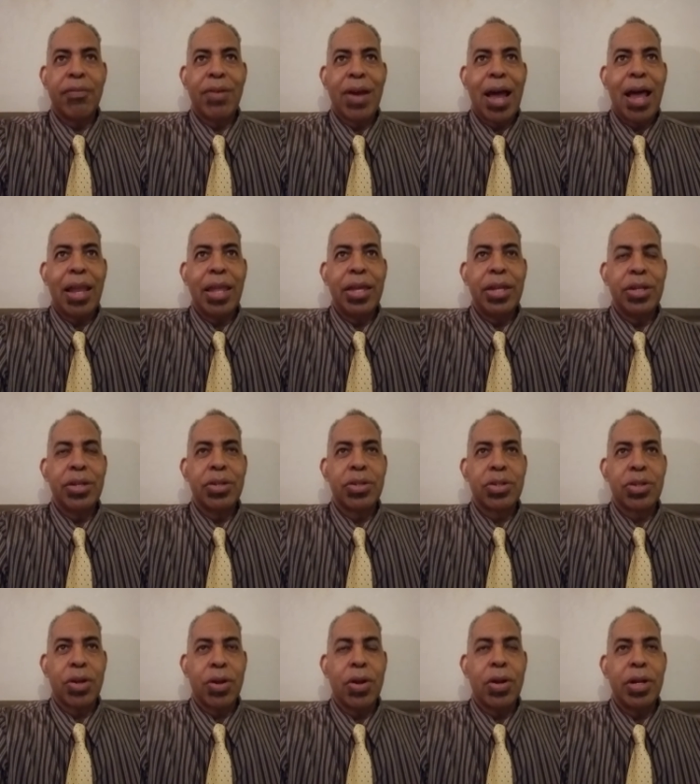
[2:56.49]
violet and
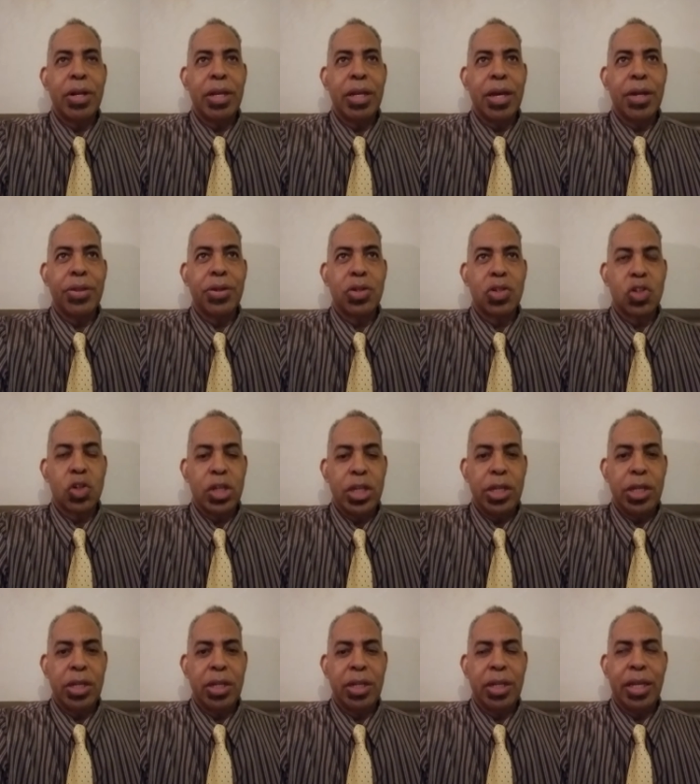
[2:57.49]
turn the other
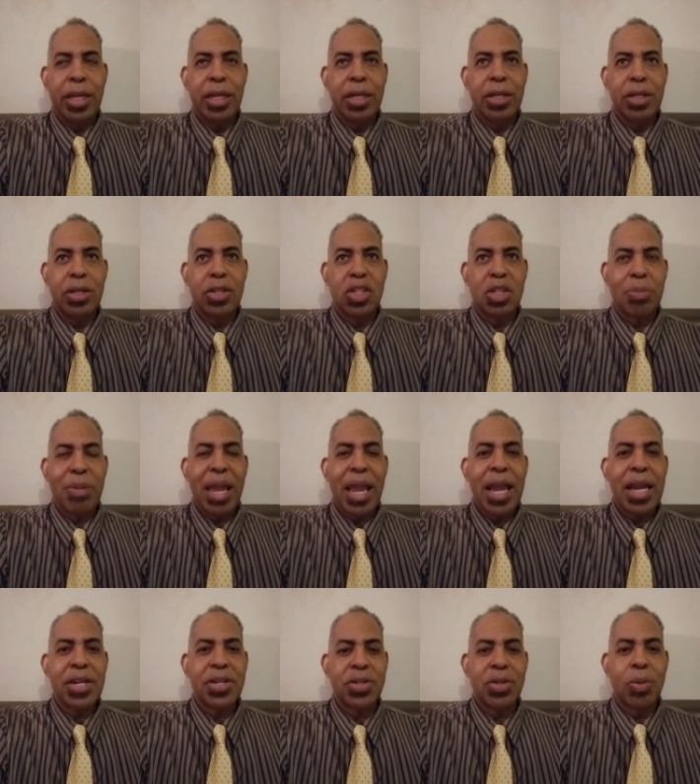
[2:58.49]
cheek and get
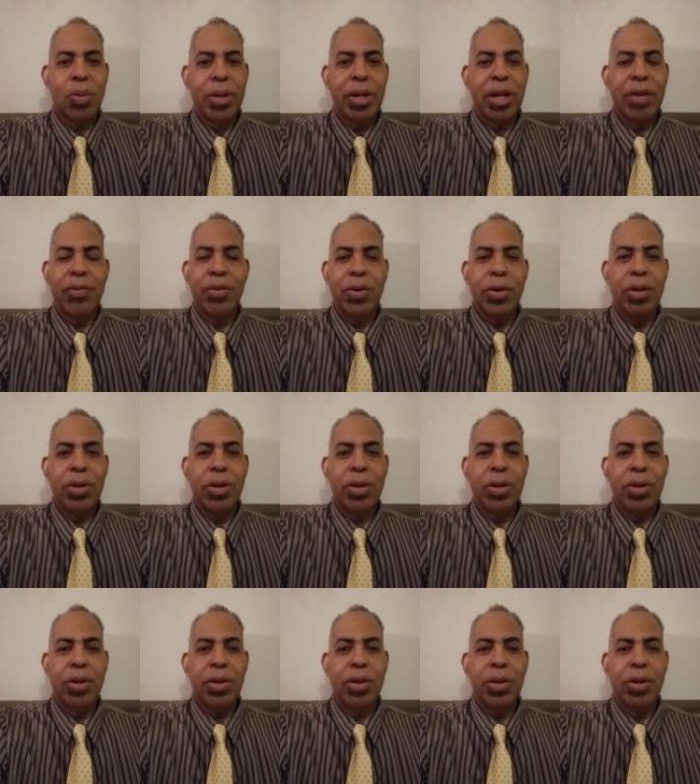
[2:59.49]
smashed or whatever.